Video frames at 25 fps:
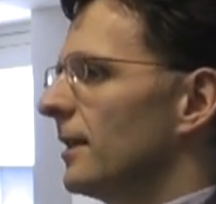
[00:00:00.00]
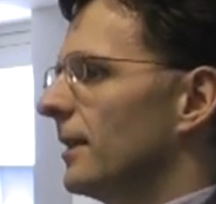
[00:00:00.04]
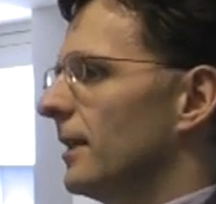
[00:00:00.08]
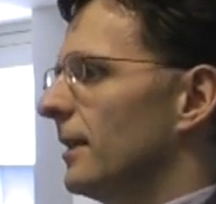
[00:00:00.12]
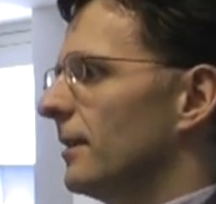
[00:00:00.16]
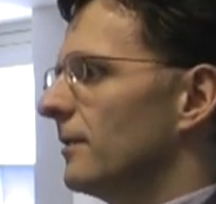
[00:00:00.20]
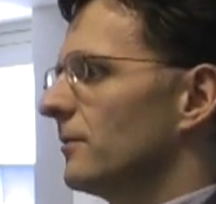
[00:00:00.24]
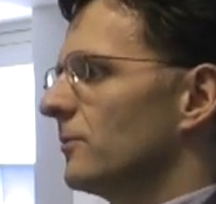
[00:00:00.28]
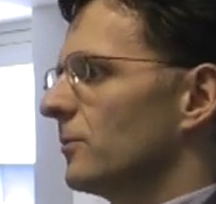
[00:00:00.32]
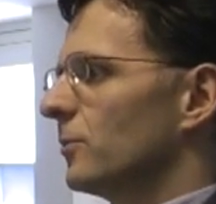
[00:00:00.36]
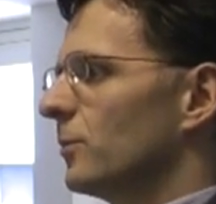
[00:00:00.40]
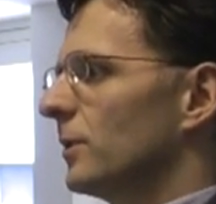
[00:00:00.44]

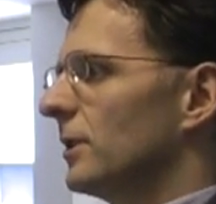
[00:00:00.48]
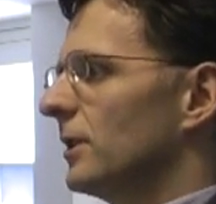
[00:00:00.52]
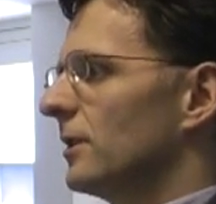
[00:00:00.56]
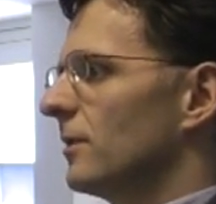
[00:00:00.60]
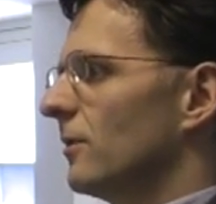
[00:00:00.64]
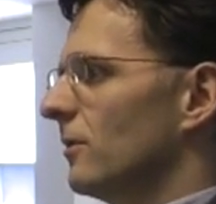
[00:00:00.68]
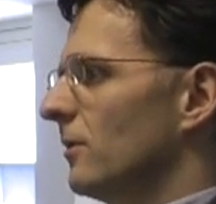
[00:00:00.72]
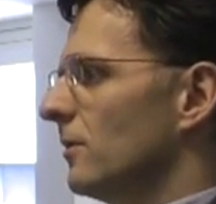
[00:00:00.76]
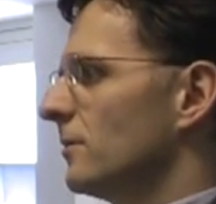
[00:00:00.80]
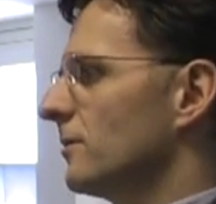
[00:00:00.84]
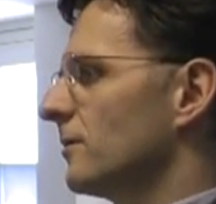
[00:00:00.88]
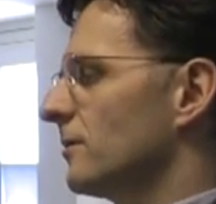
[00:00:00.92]
And
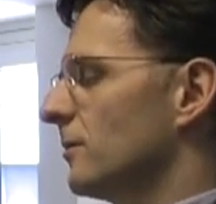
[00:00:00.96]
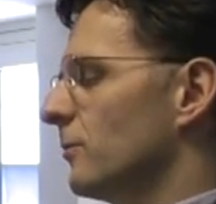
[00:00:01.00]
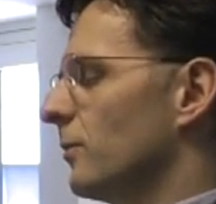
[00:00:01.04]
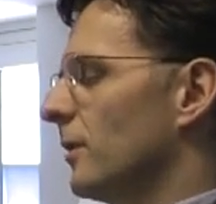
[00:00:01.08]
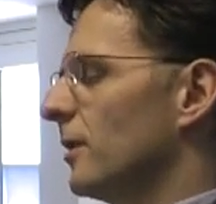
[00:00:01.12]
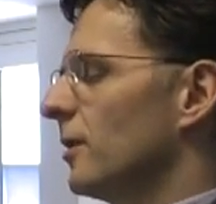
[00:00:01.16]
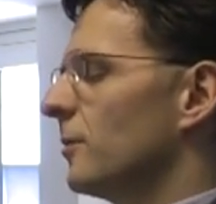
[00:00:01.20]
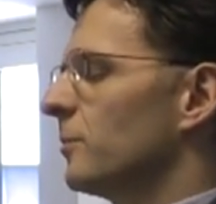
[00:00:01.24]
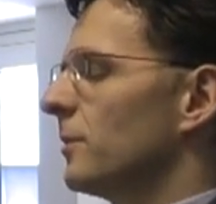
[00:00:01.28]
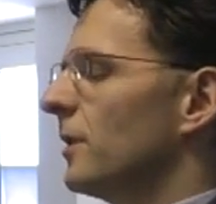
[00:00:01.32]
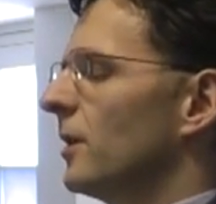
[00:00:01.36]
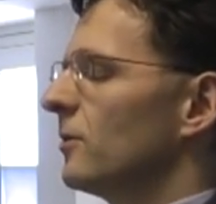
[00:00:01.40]
we also
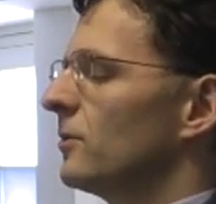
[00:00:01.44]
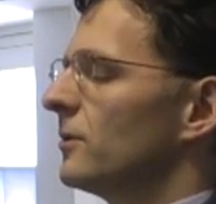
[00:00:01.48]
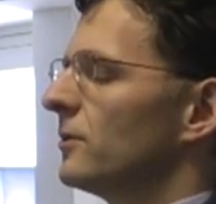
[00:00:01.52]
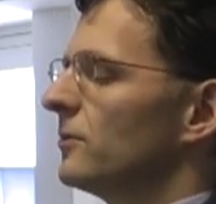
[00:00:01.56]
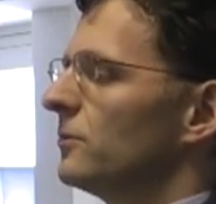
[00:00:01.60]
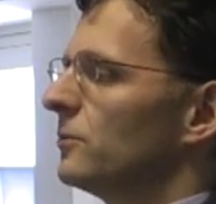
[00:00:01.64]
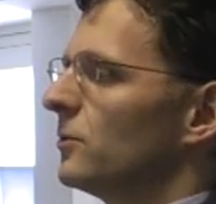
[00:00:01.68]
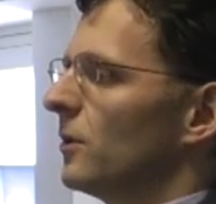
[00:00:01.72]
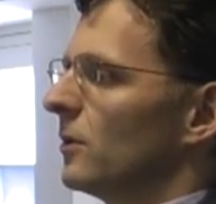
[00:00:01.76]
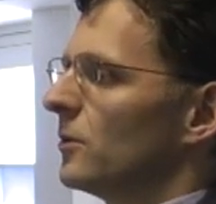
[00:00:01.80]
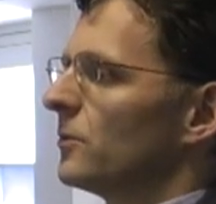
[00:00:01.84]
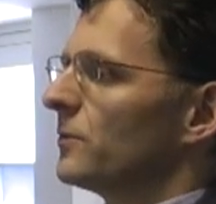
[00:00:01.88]
develop our
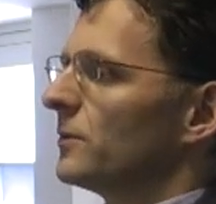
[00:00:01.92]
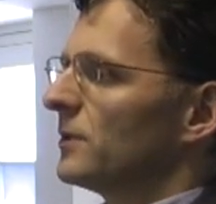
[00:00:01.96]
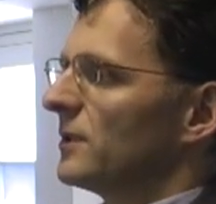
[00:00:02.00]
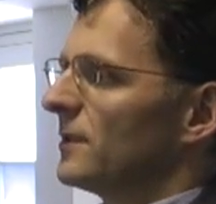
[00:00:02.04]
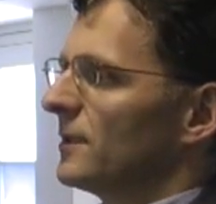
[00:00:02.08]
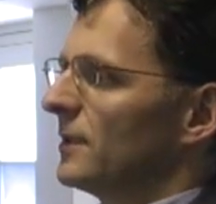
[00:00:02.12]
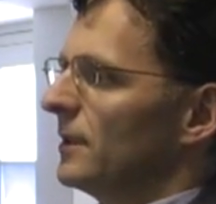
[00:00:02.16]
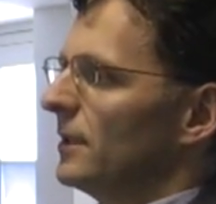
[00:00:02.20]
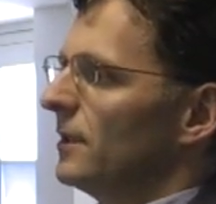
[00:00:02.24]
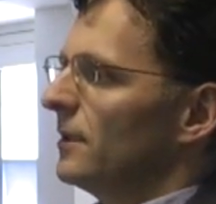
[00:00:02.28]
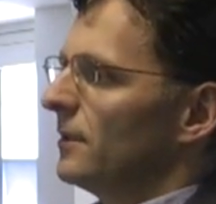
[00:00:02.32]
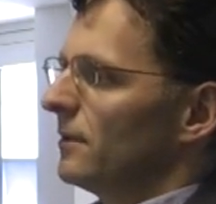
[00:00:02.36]
new
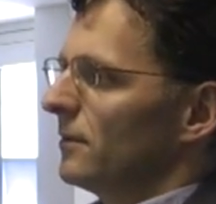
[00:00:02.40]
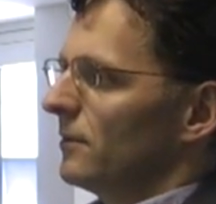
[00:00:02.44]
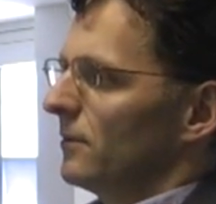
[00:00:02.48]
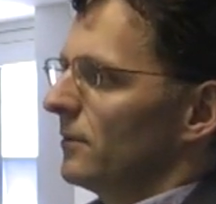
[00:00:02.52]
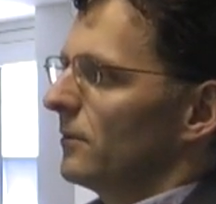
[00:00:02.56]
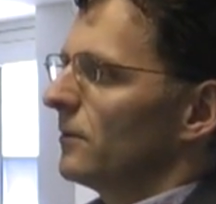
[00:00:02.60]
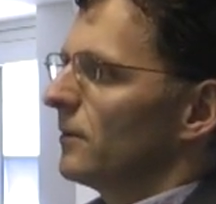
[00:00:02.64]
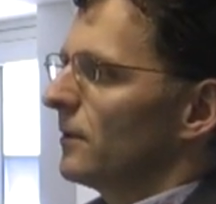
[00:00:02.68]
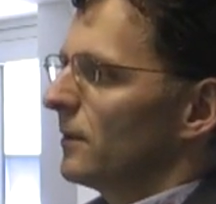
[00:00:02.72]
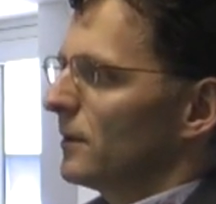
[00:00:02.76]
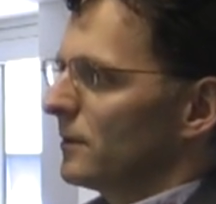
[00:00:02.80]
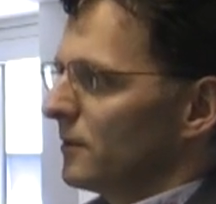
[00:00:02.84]
OVC
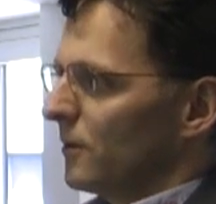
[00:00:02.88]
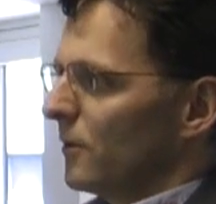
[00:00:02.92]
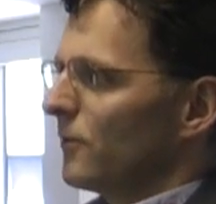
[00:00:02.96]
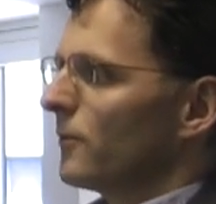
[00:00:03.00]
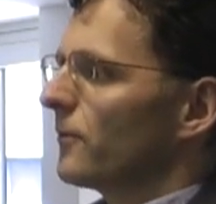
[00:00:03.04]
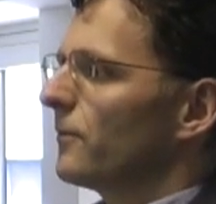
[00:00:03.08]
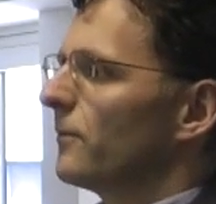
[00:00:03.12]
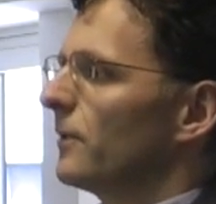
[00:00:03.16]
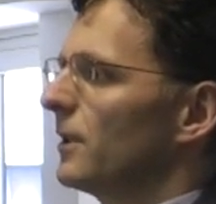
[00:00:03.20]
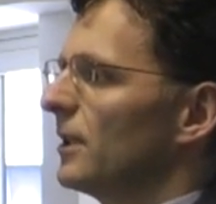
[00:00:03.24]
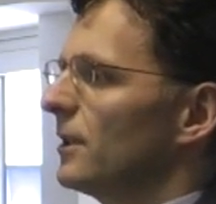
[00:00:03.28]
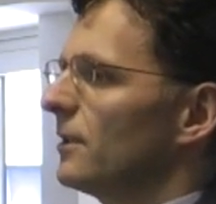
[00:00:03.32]

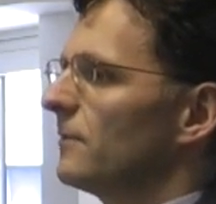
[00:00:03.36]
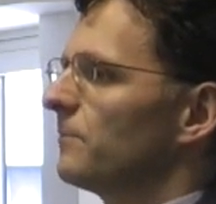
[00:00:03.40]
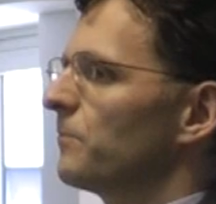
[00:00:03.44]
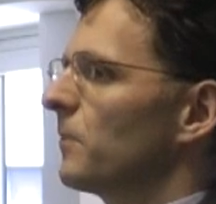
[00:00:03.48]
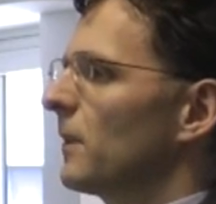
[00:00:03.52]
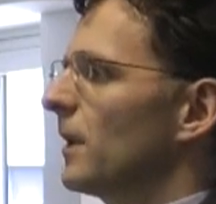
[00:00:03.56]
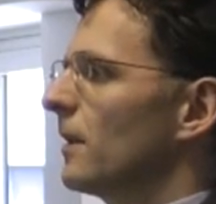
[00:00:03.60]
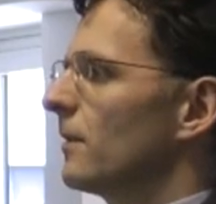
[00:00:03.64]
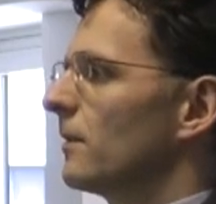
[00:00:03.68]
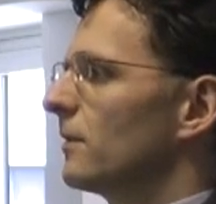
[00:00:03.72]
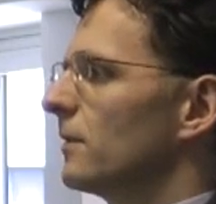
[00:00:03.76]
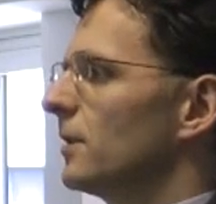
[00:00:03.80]
software
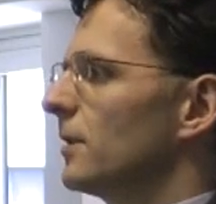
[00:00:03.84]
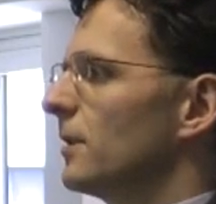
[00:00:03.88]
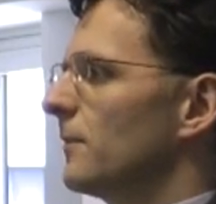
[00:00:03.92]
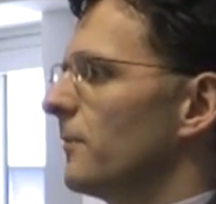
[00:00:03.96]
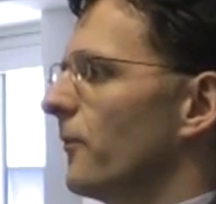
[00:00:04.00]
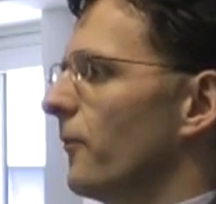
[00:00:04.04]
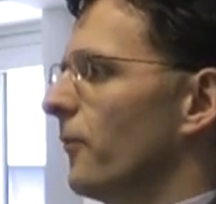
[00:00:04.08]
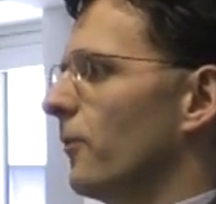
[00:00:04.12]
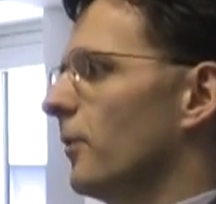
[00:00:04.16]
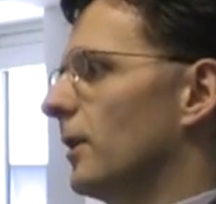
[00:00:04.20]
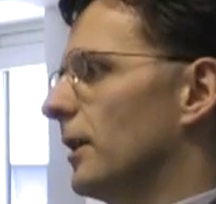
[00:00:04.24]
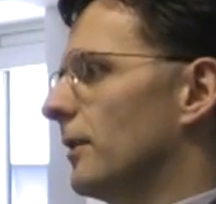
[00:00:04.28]

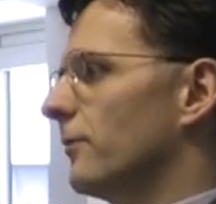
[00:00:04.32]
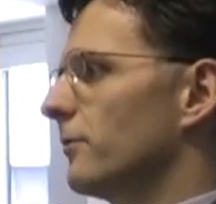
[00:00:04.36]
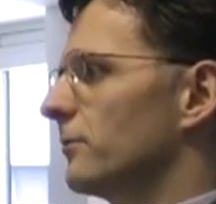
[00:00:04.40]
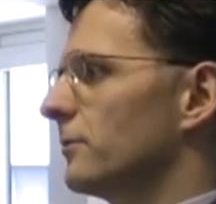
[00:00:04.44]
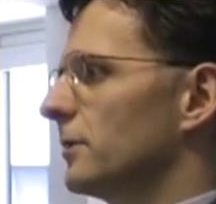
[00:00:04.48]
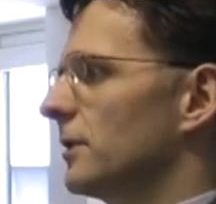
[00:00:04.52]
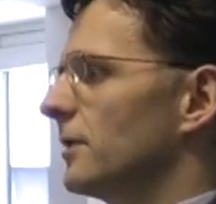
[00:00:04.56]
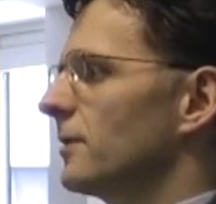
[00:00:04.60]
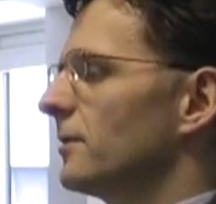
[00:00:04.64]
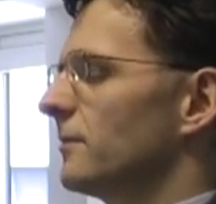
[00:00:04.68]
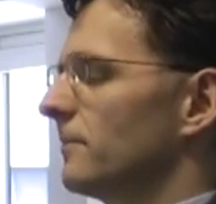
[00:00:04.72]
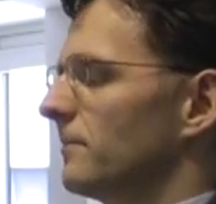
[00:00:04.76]
for
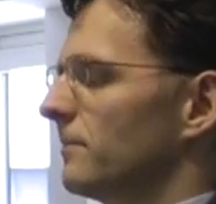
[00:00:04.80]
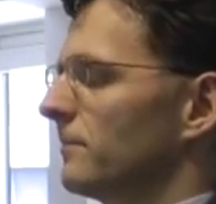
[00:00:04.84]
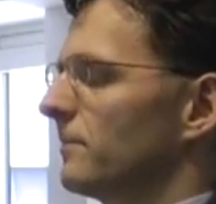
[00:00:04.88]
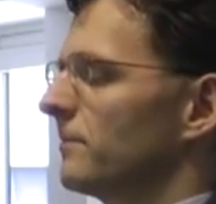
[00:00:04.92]
Android.